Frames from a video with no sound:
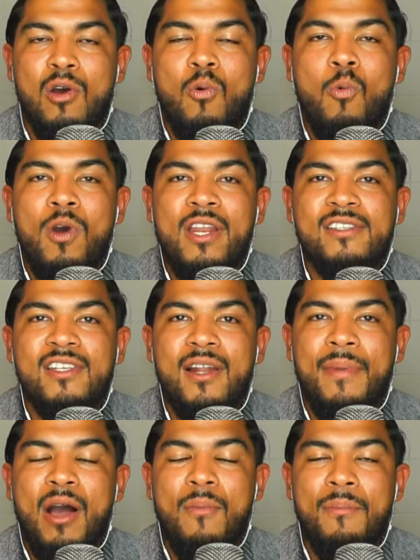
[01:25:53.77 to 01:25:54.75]
What is it
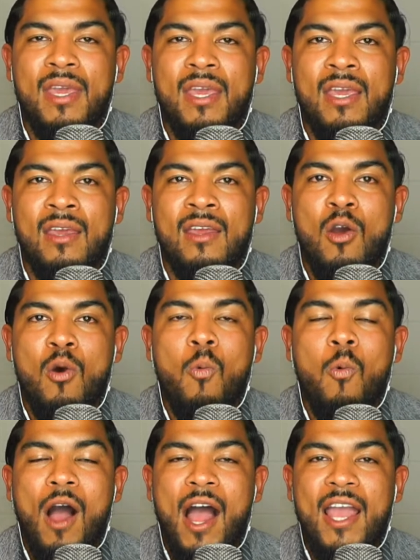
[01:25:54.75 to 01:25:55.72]
about me?
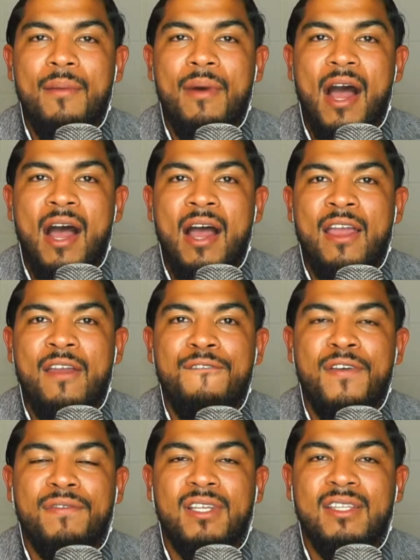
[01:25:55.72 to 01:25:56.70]
Why am I
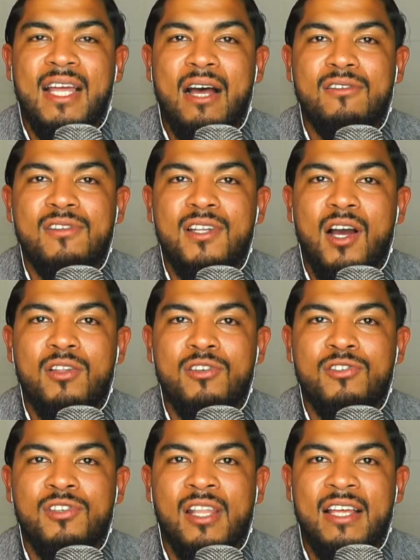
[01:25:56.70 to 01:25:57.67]

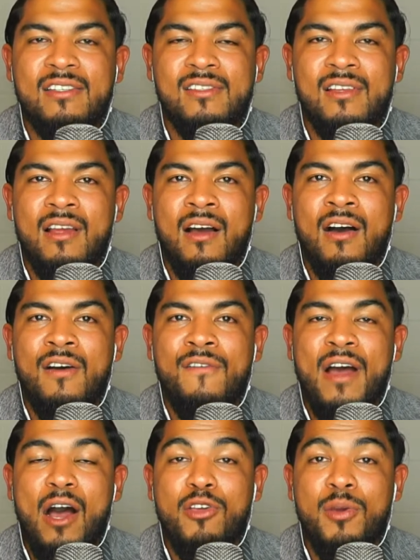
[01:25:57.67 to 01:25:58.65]
$50,000 less
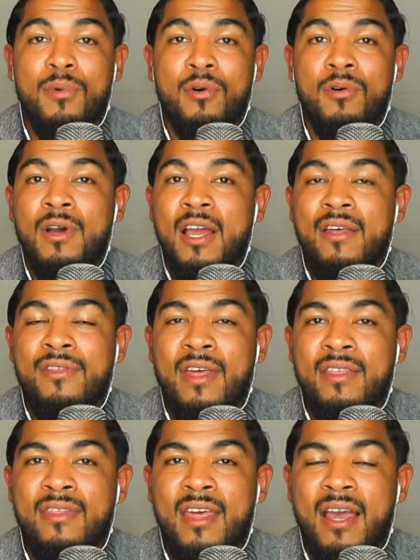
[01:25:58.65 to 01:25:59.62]
valuable
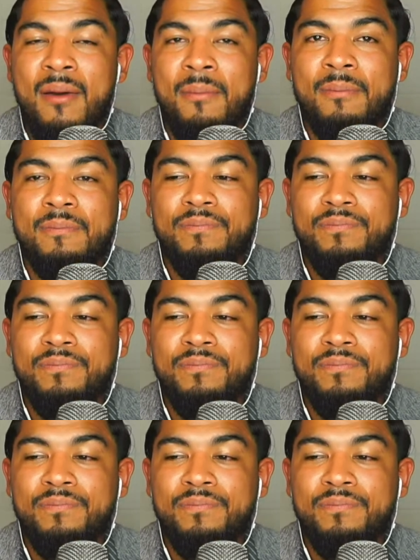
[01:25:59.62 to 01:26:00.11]
than them?